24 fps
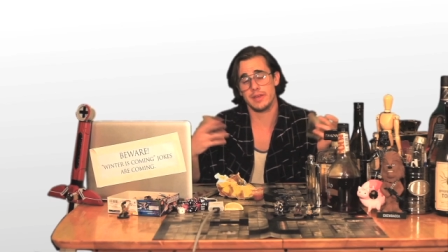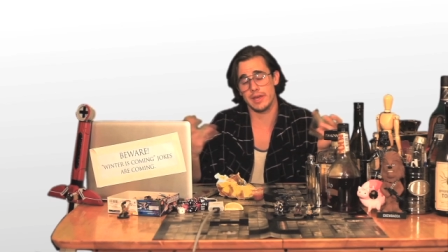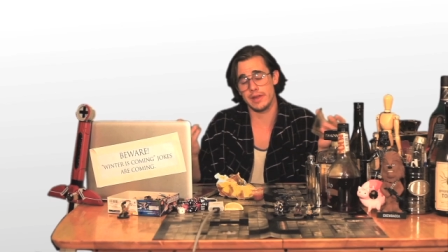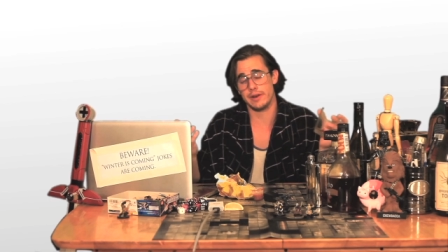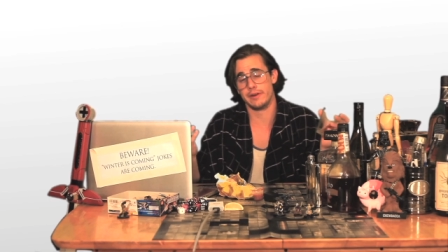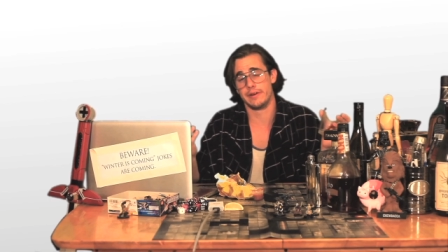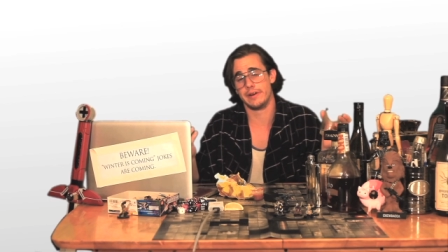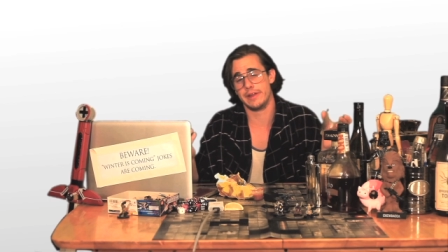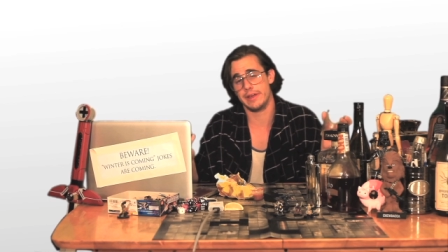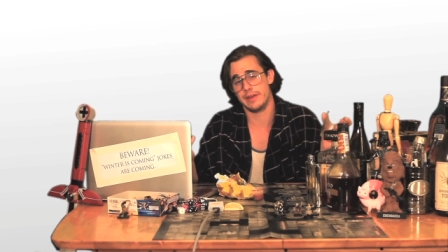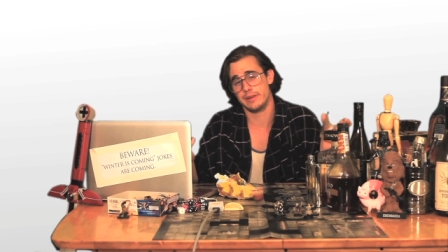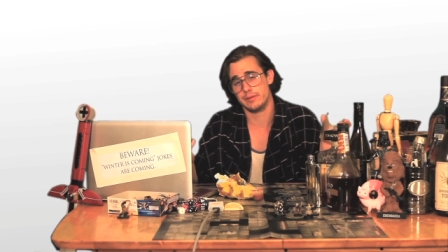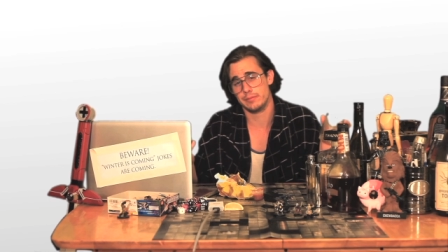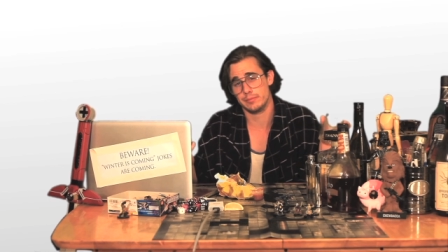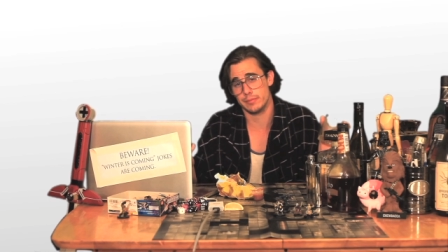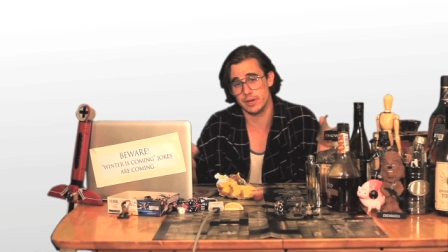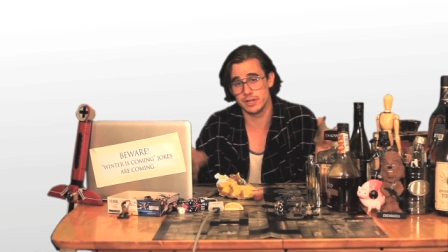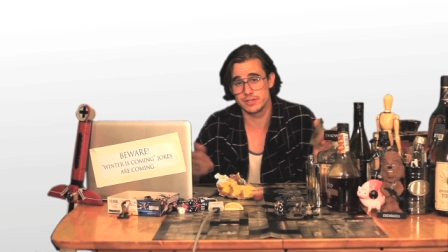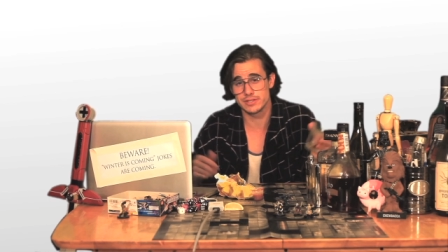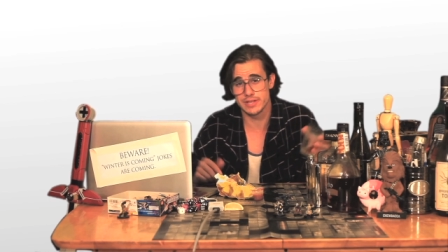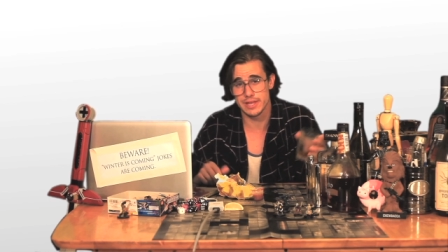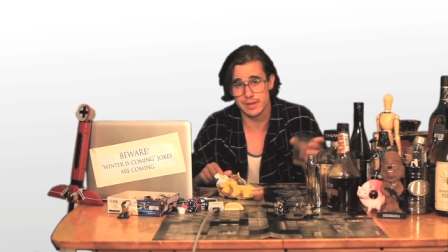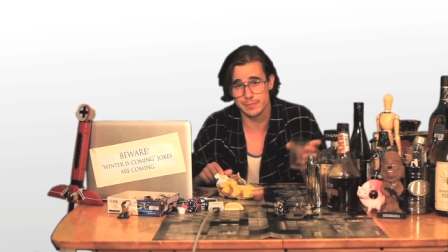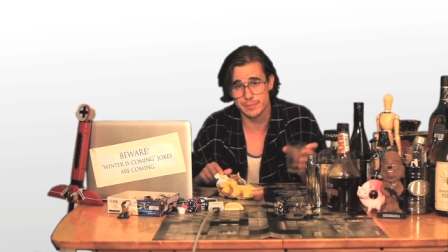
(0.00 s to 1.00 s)
internet,
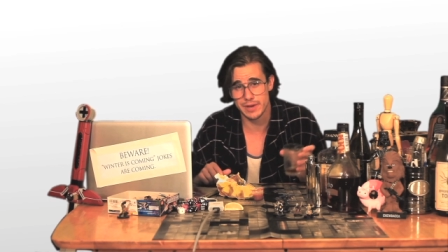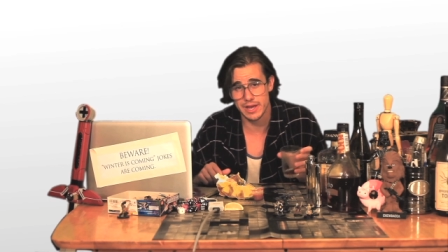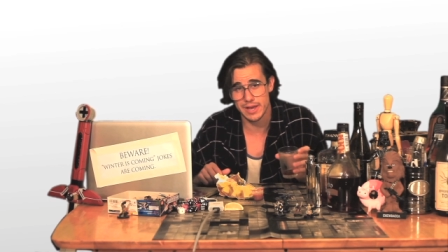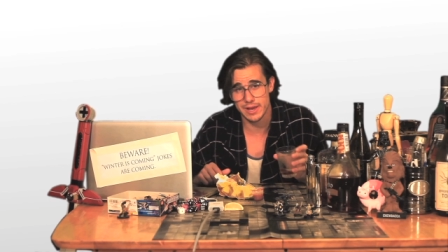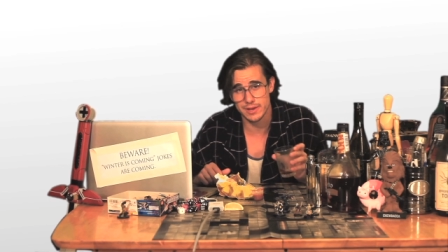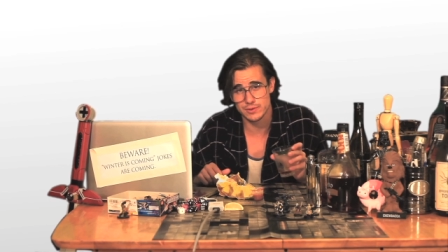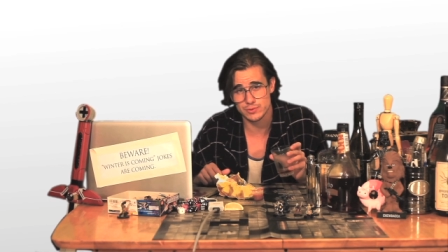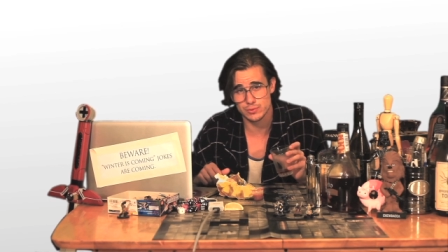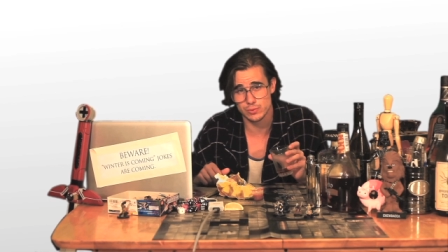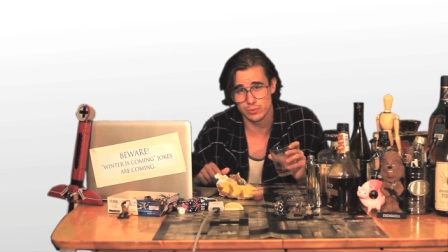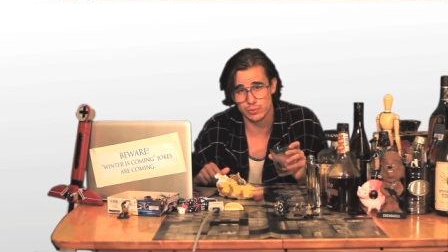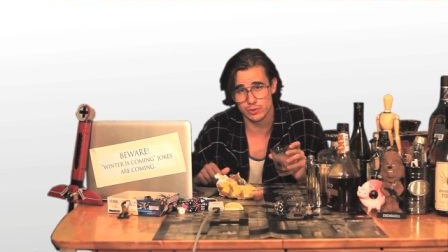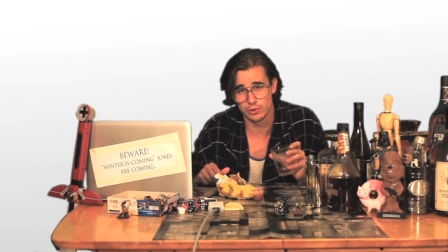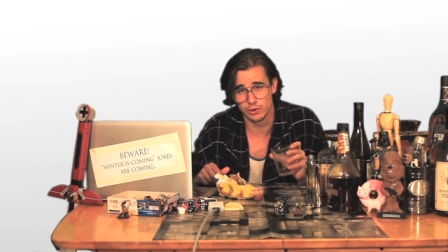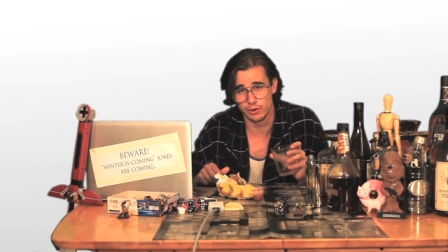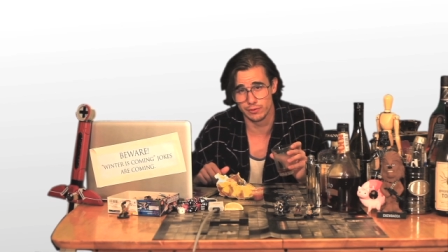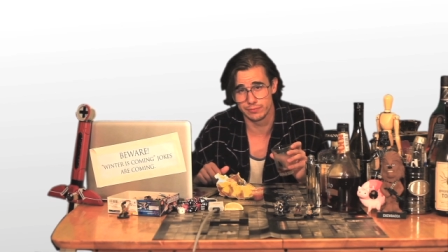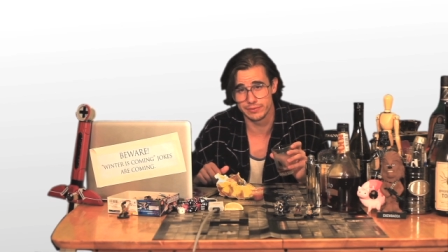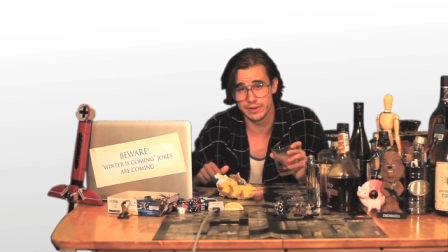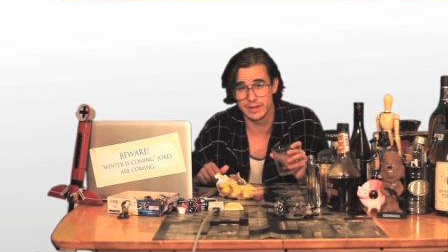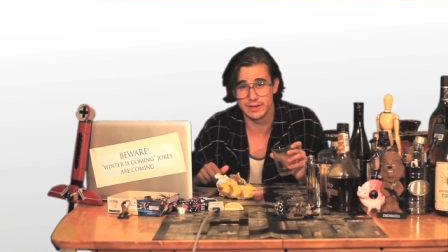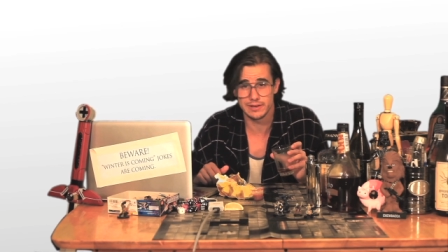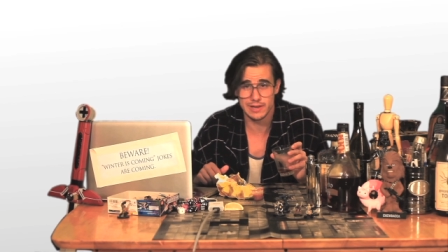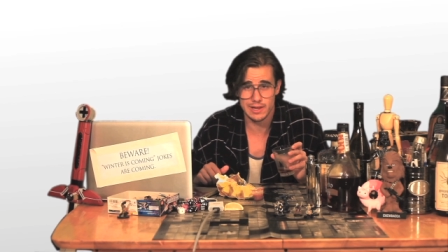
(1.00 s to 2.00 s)
much like my high school
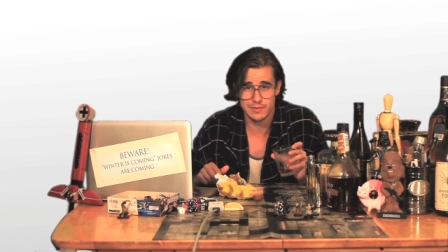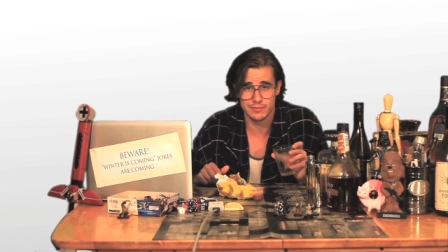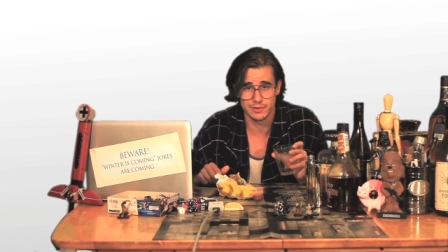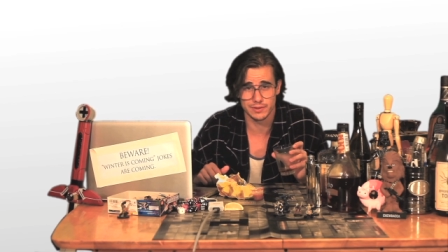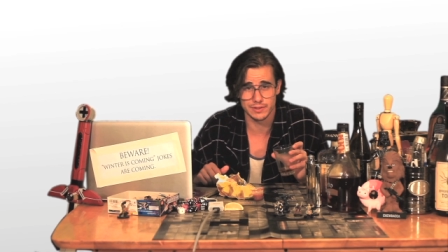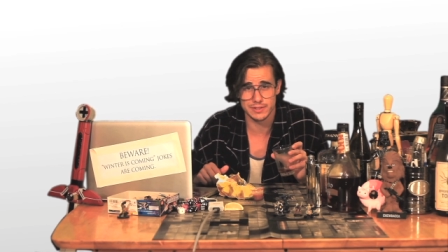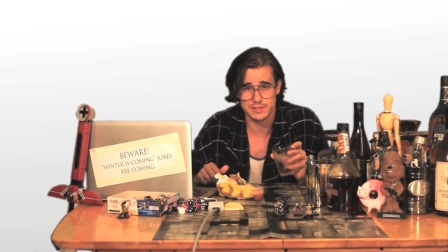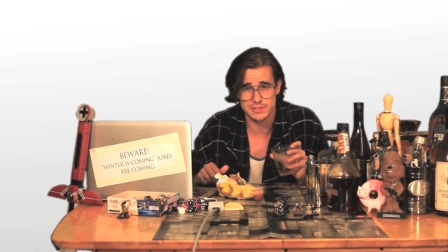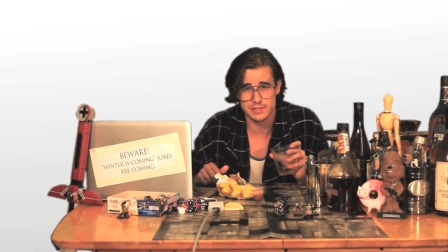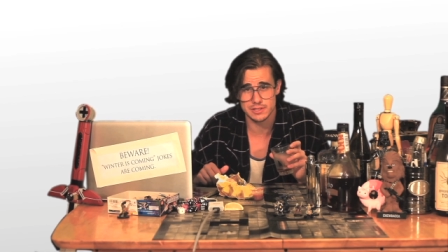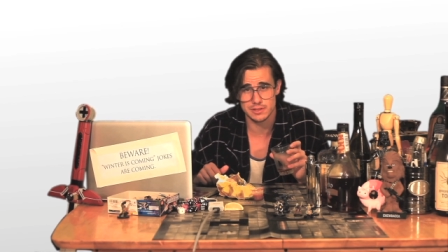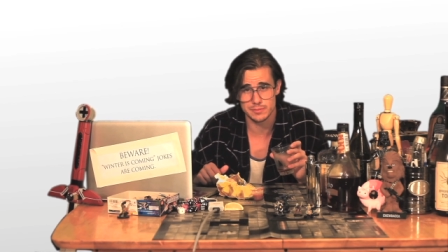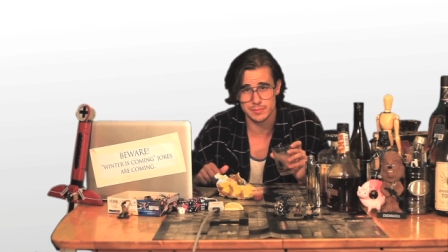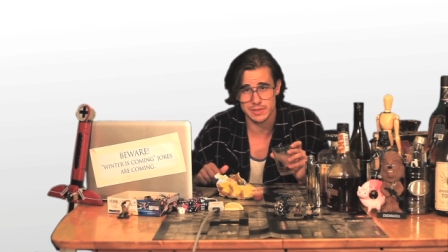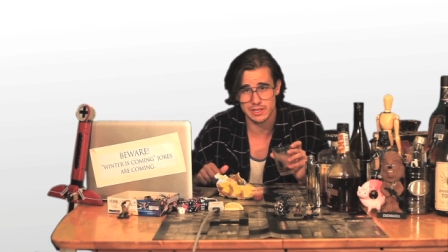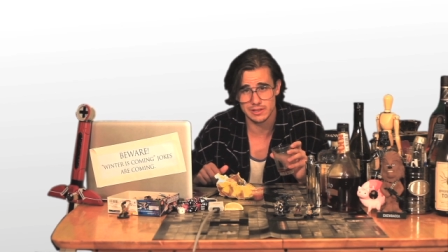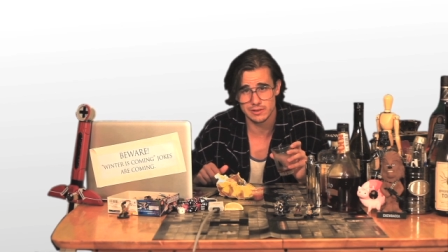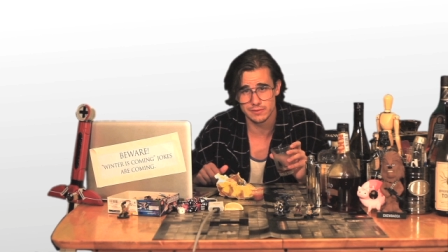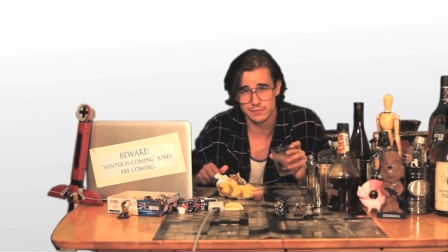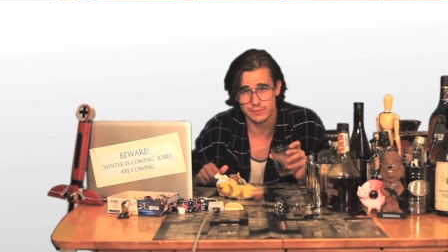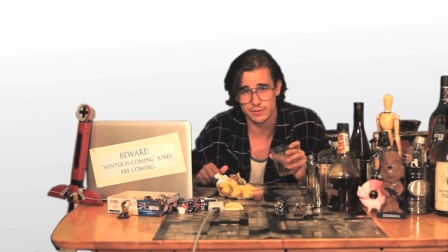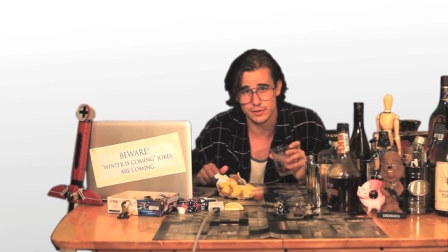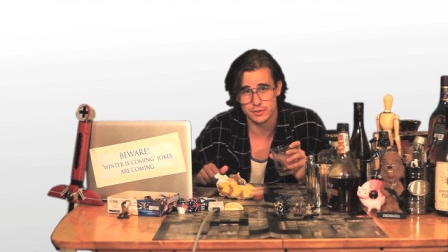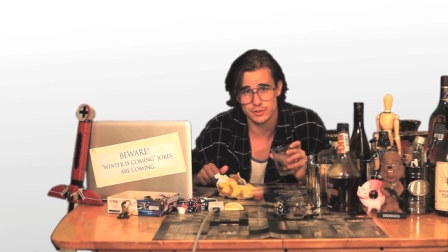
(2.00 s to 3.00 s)
girlfriend, never listened to me in
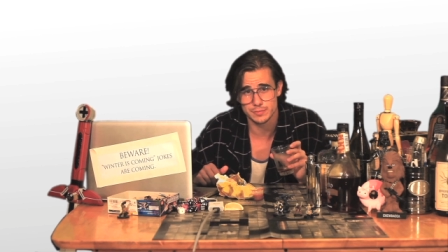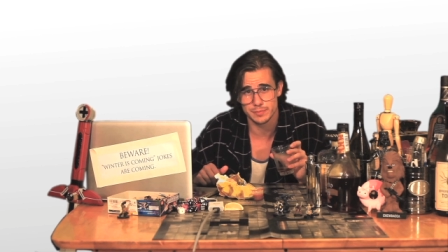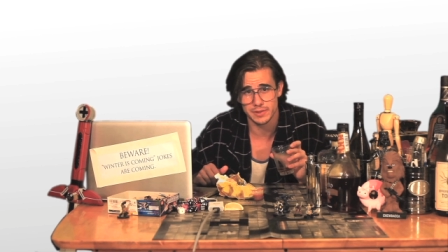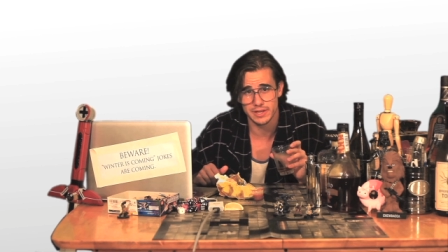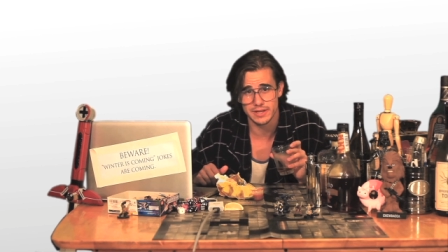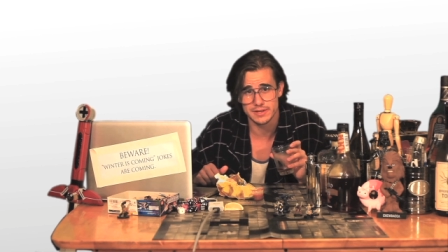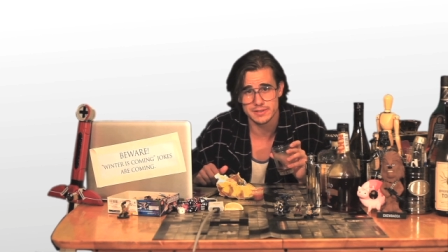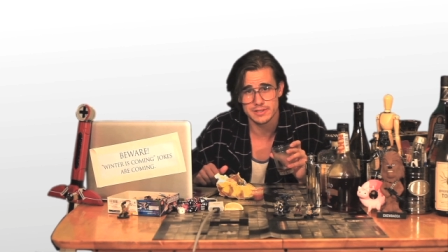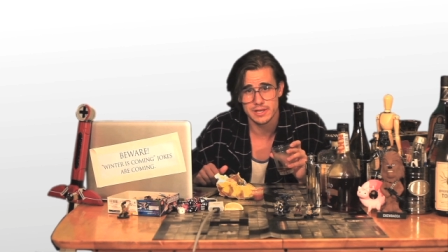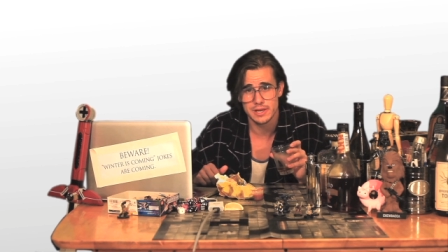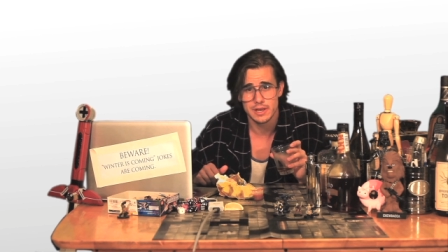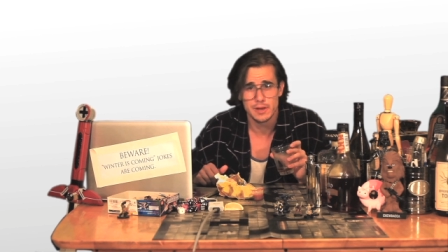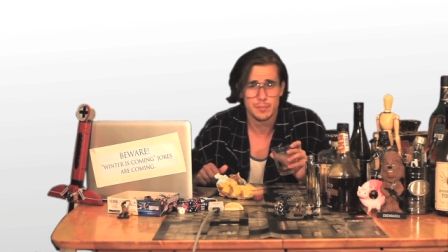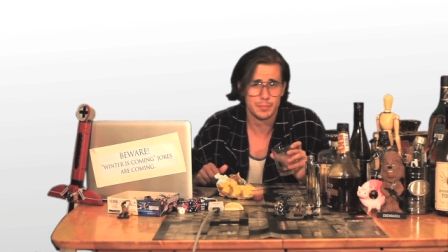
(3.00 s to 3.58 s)
the first place.